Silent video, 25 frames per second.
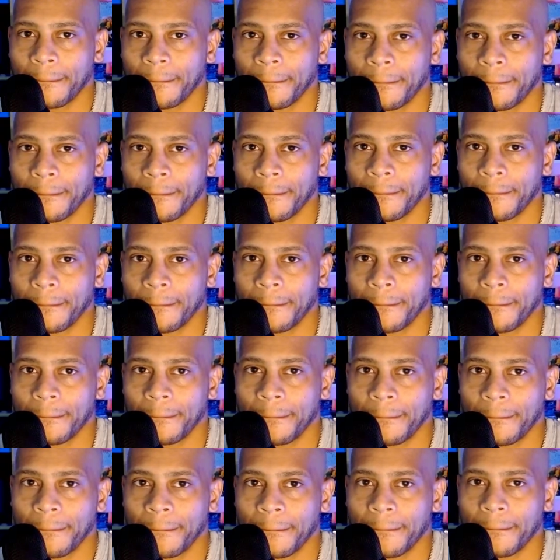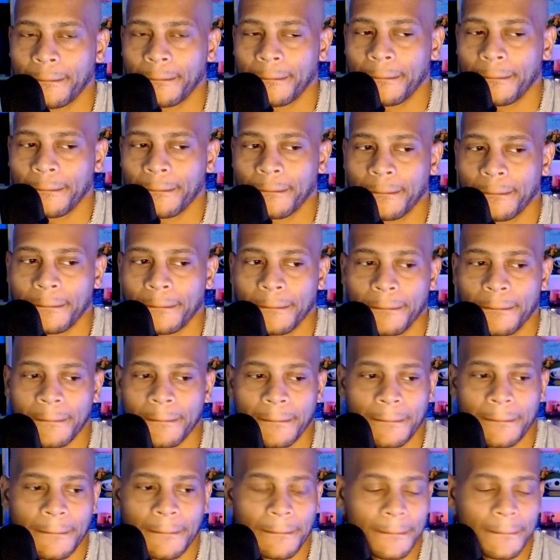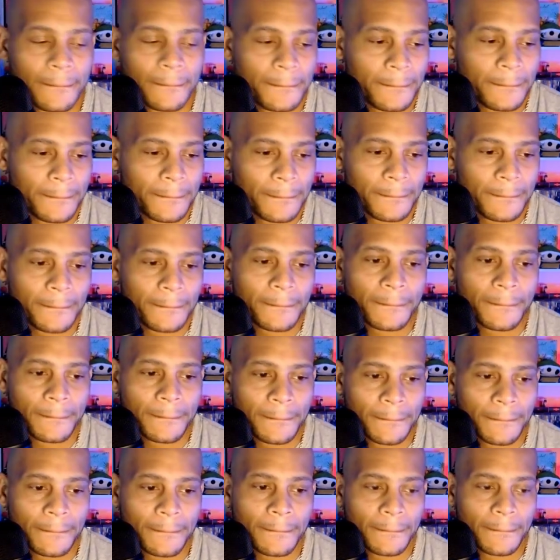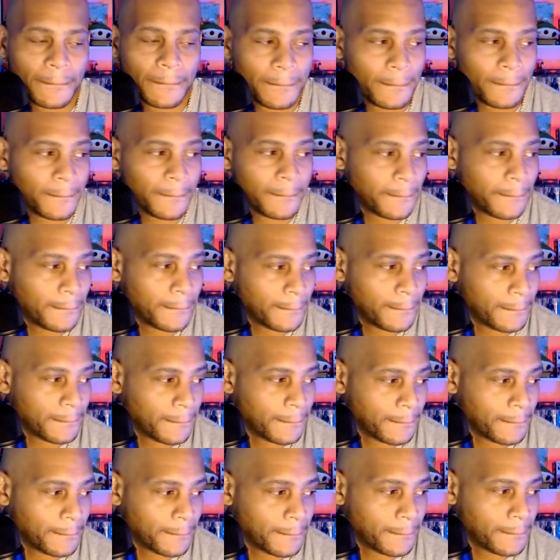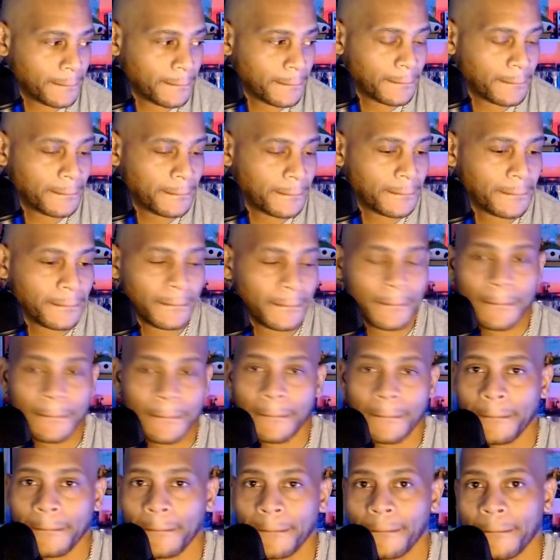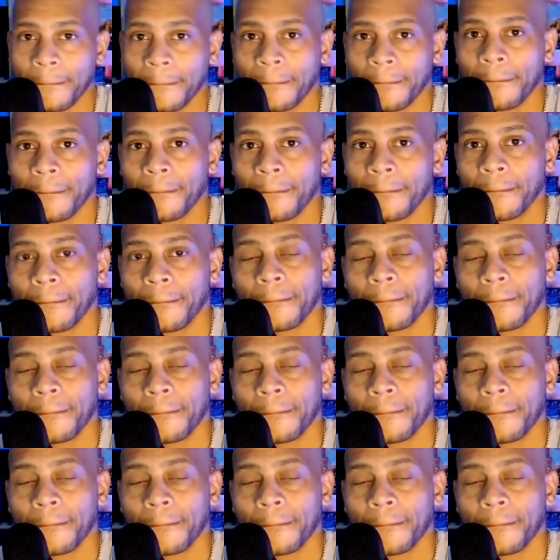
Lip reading: This person isn't speaking.